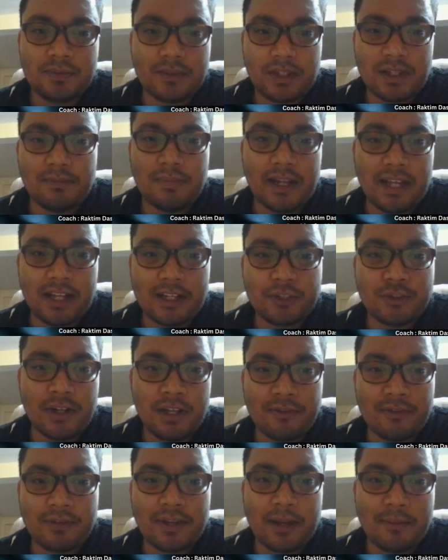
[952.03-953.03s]
black should
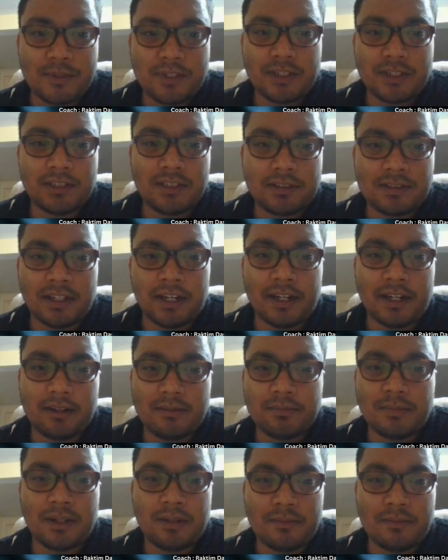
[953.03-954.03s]
have captured this knight,
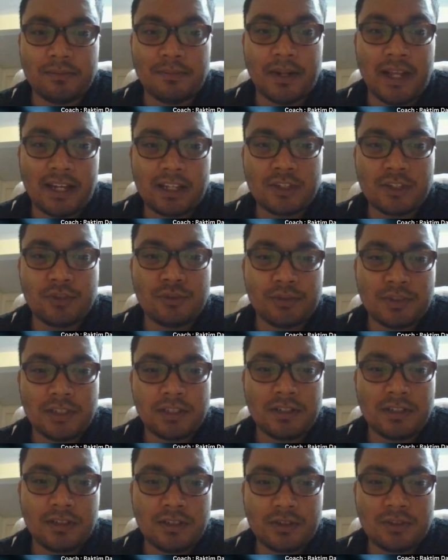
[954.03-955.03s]
but black chooses
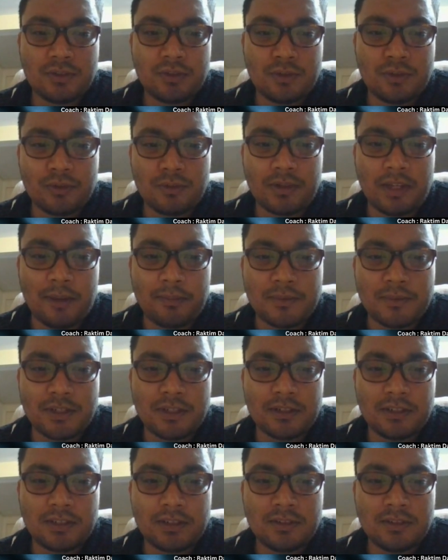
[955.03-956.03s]
to capture
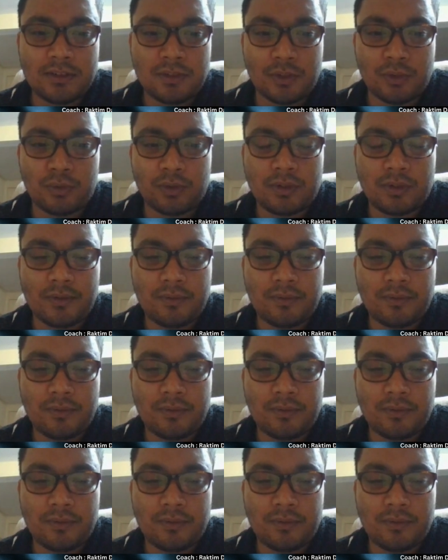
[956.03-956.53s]
this rook.